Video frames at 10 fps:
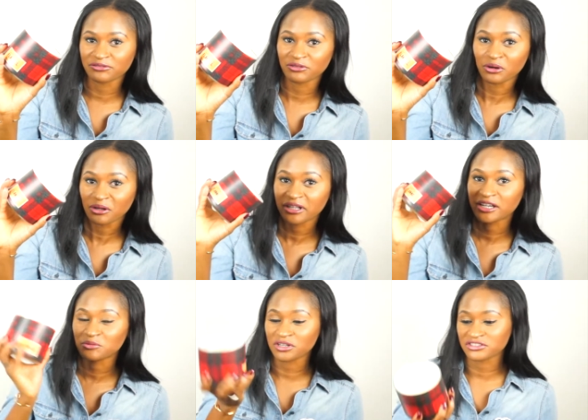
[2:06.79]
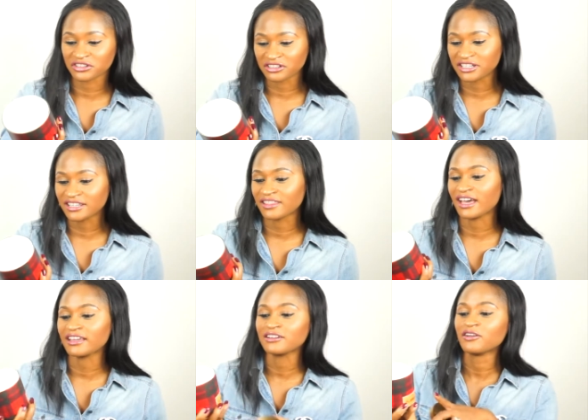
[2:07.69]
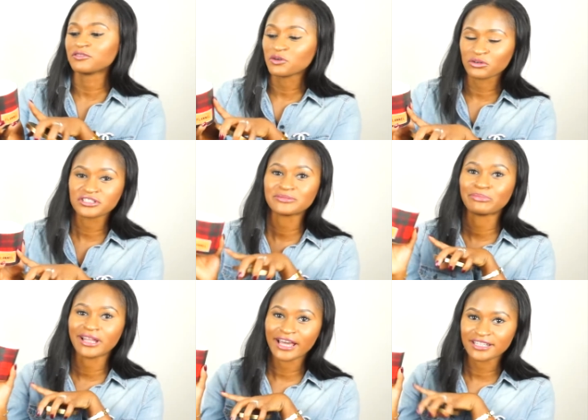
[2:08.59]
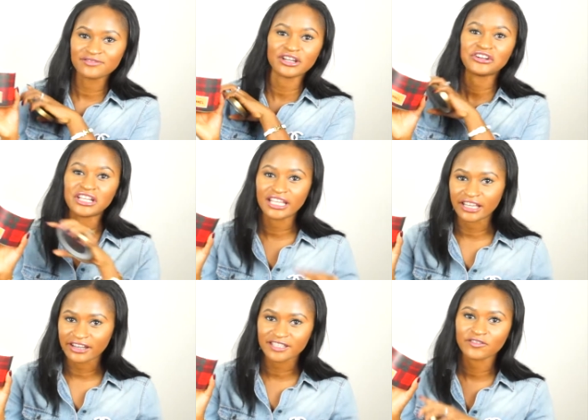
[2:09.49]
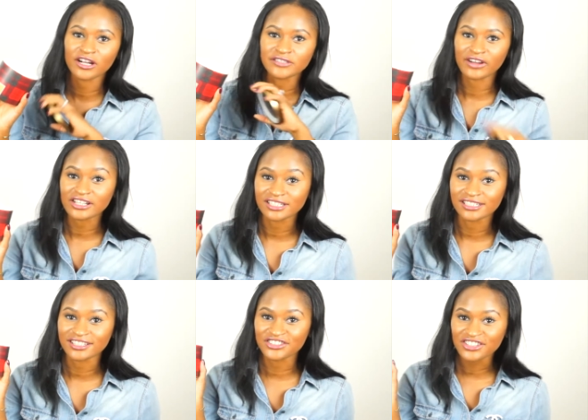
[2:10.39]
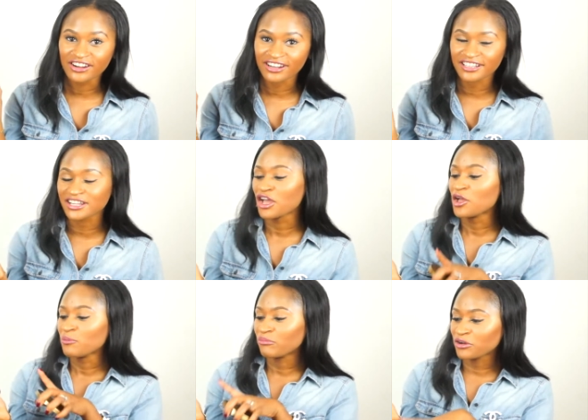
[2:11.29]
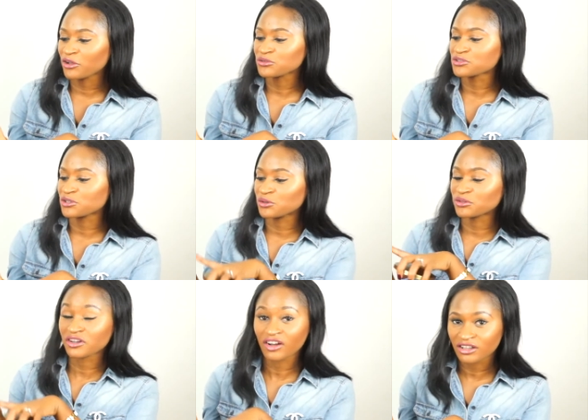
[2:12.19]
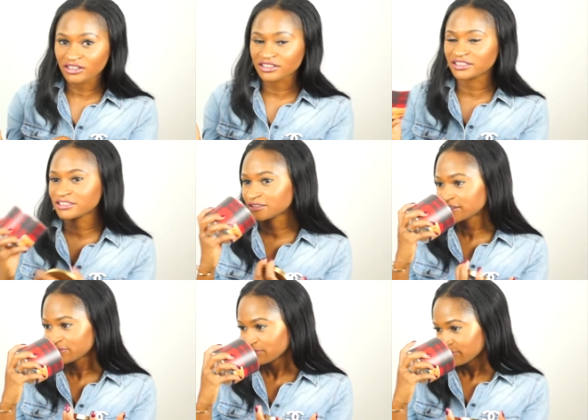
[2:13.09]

fall and winter in that, of course, the plaid is very in as far as fashion is concerned, but also the colors,